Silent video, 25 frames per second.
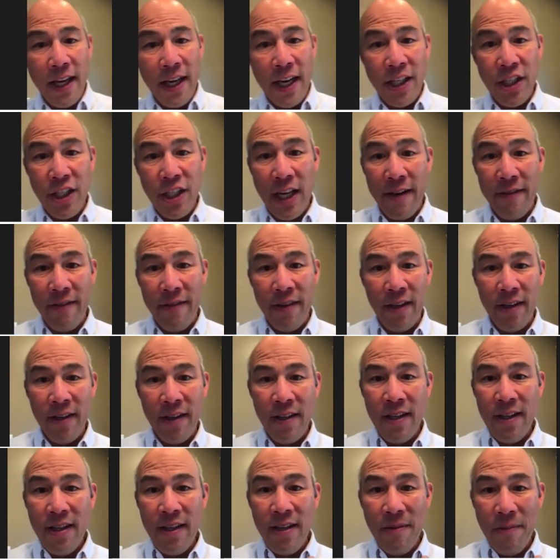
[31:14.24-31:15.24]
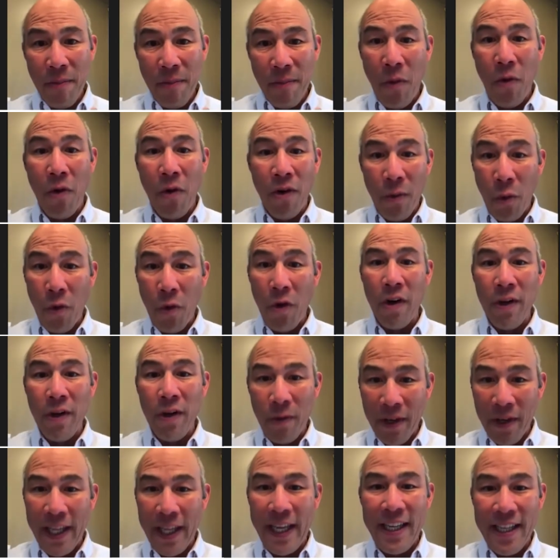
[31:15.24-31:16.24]
actually having more work
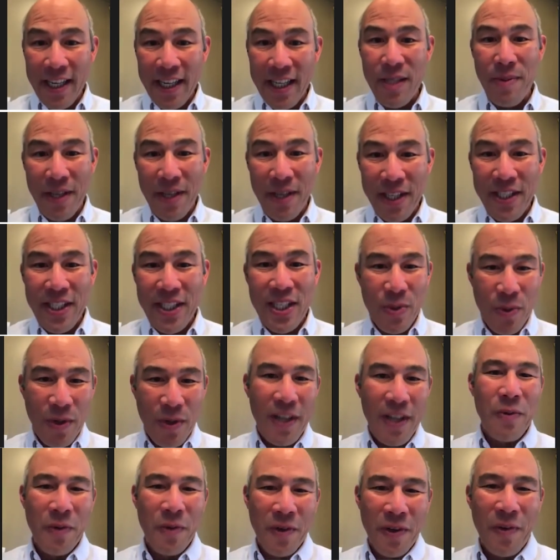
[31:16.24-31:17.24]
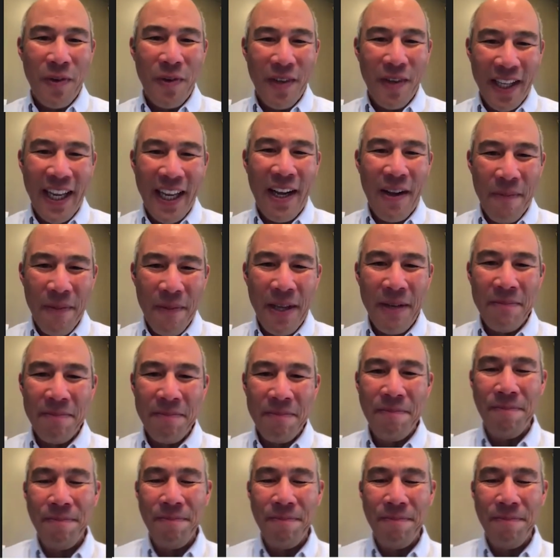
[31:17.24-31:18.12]
related experiences would really help them.